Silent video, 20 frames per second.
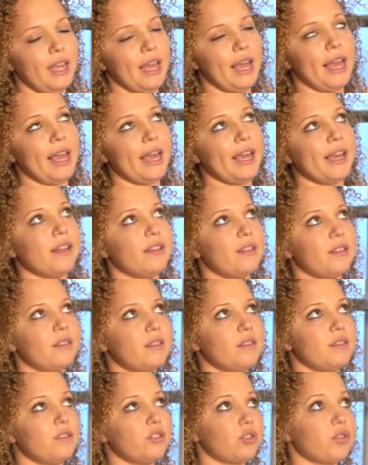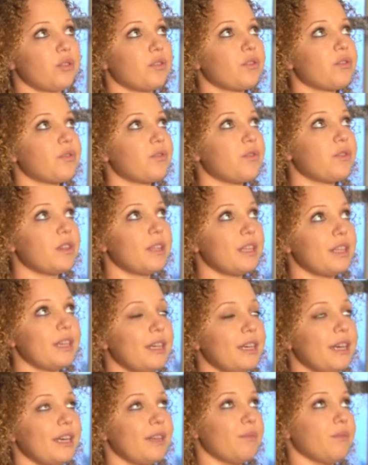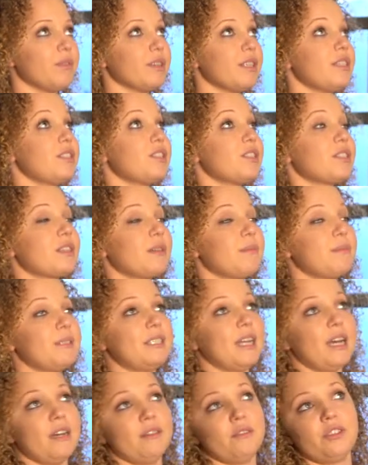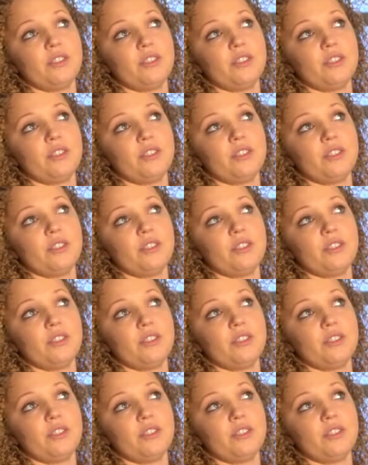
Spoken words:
And truthfully, it really just comes down